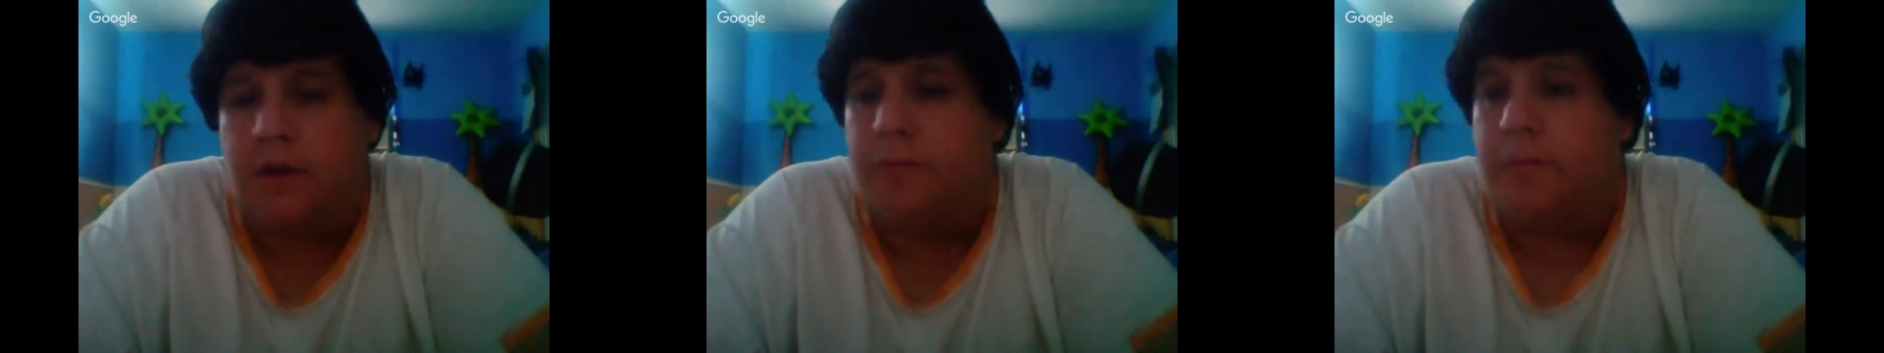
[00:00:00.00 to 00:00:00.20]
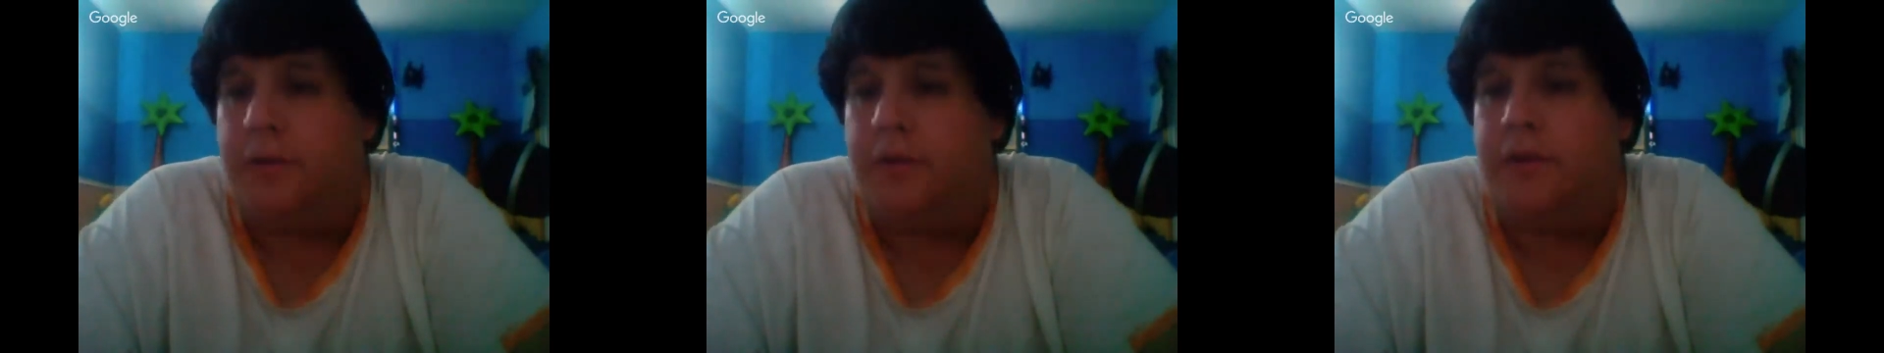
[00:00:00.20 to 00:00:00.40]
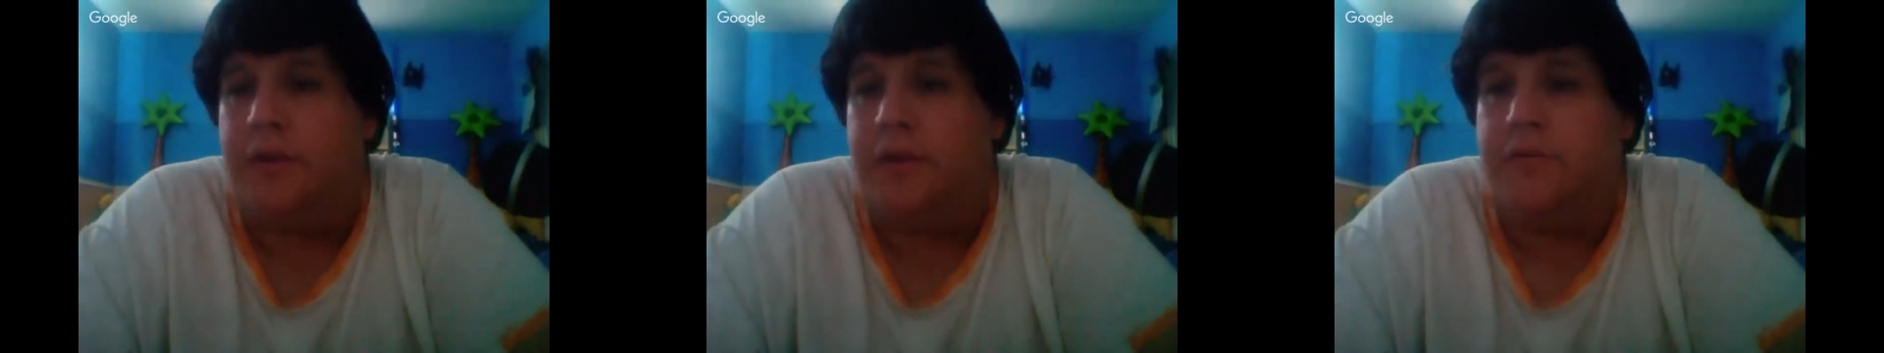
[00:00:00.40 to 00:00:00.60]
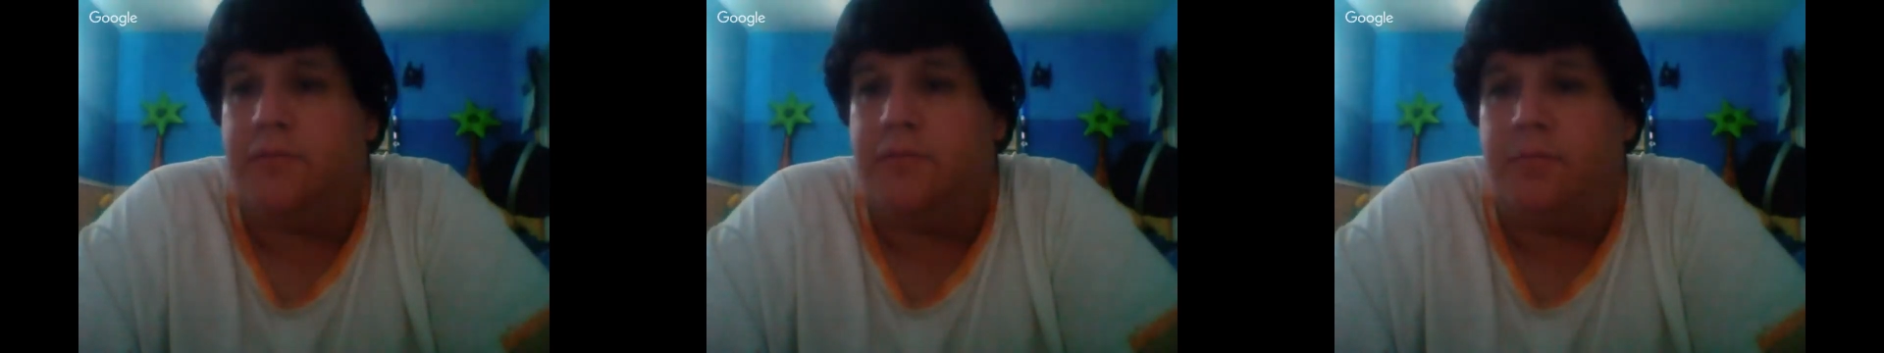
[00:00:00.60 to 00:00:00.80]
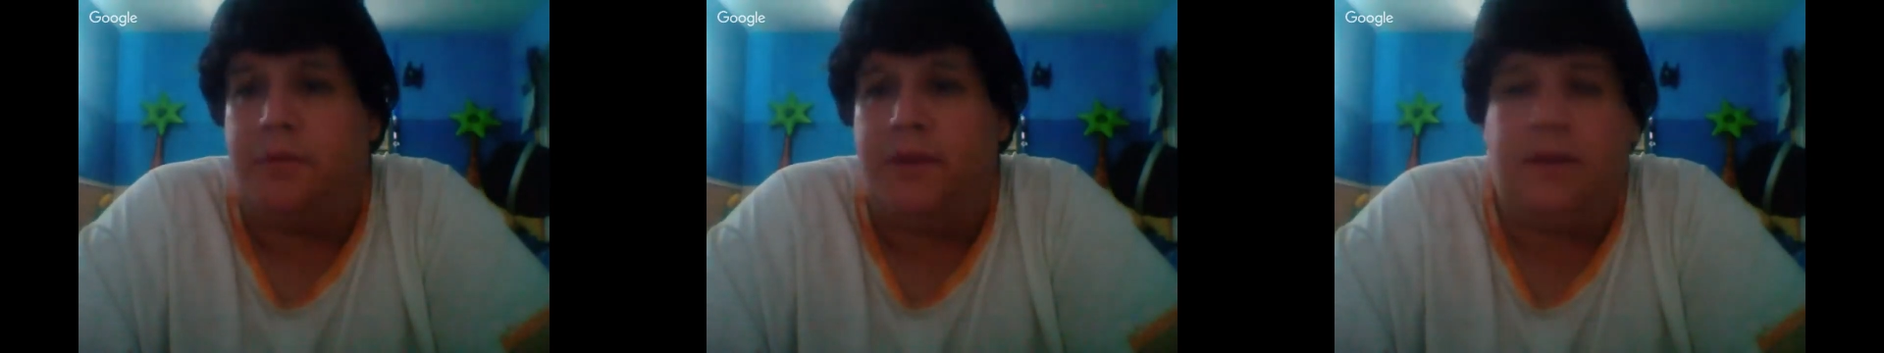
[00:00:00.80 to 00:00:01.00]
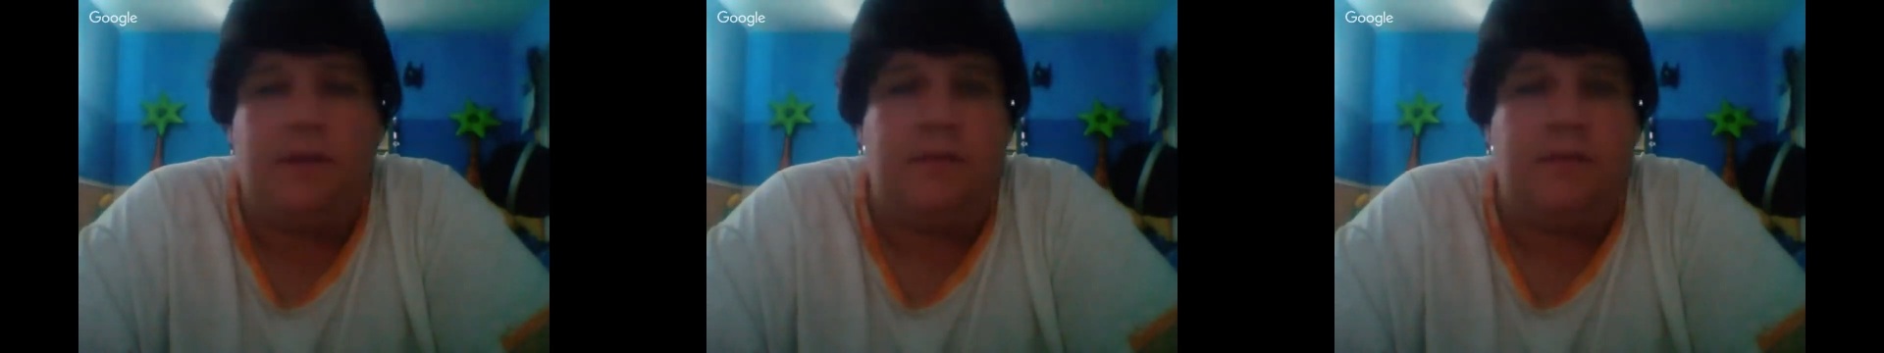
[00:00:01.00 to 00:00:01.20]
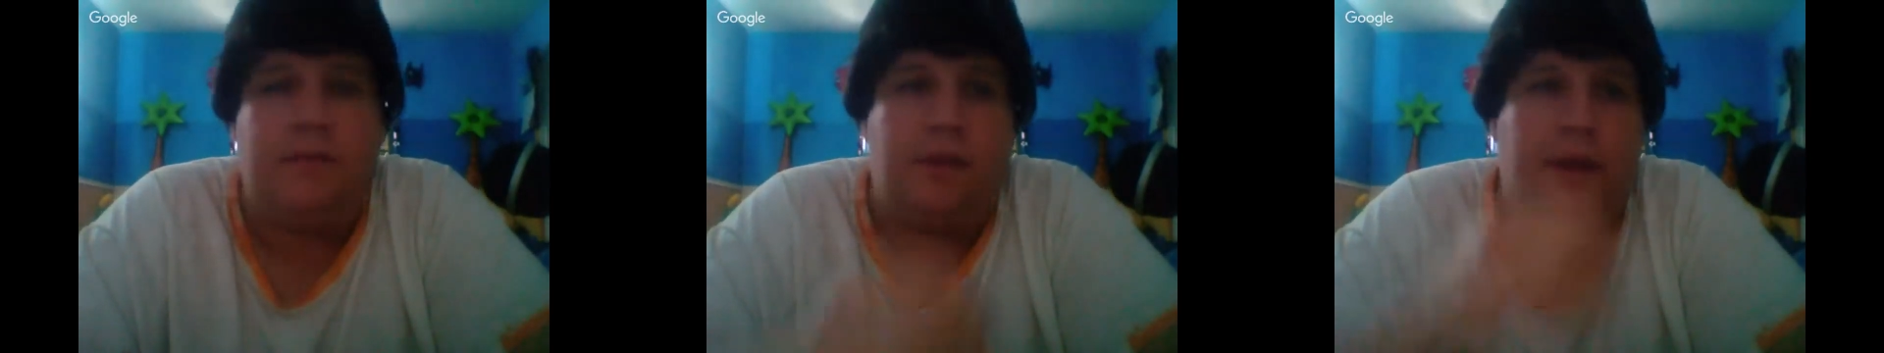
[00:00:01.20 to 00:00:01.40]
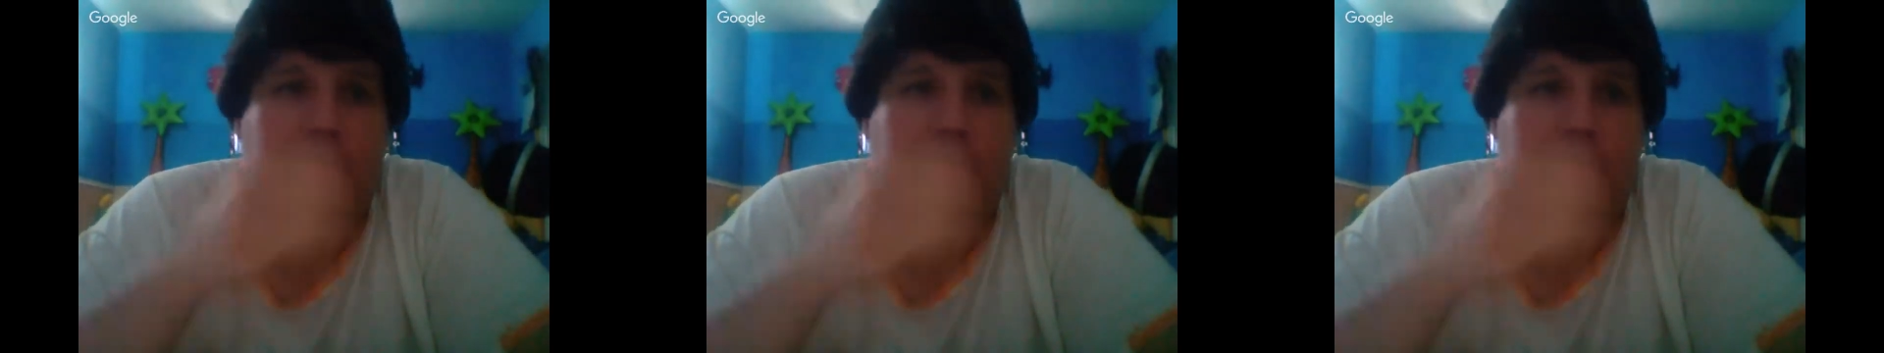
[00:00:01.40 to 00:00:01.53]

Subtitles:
man. David Blaine is like,